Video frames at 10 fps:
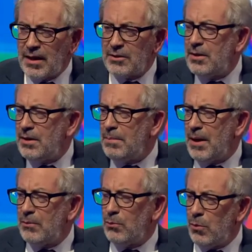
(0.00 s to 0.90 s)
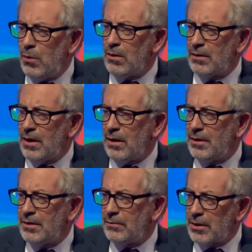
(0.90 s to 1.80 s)
actually about what
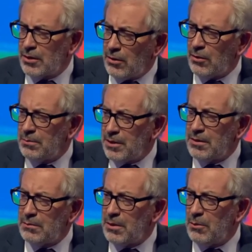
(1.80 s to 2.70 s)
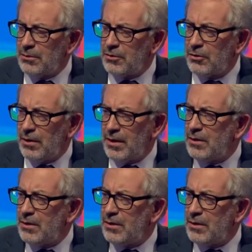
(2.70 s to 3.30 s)
kind of economy do we want to create.